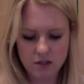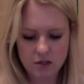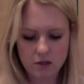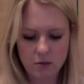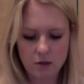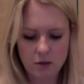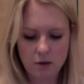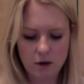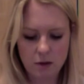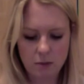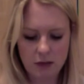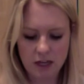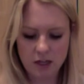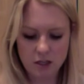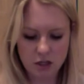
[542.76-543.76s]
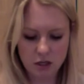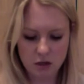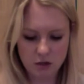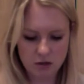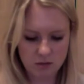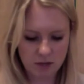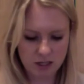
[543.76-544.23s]
WRP2,
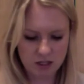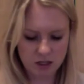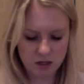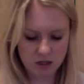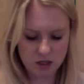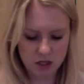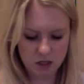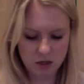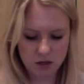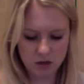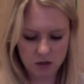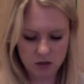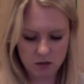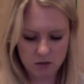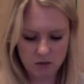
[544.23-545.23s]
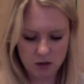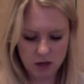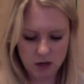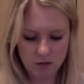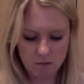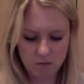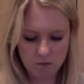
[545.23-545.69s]
so I'm guessing it's shade 2.
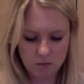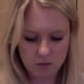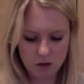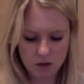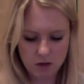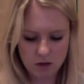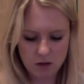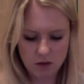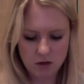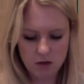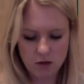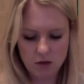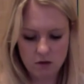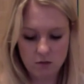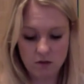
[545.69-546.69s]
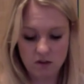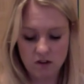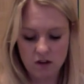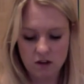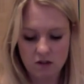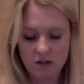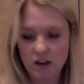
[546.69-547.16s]
To be honest, I
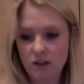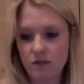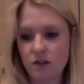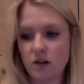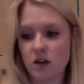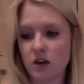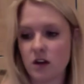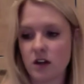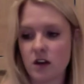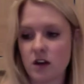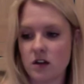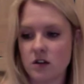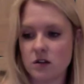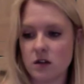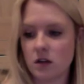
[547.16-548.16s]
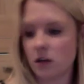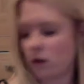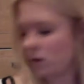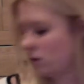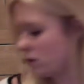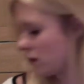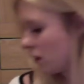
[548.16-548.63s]
didn't really look at that. I just kind of
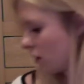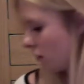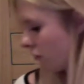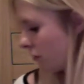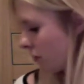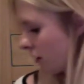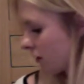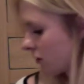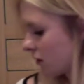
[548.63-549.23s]
use it and hope for the best.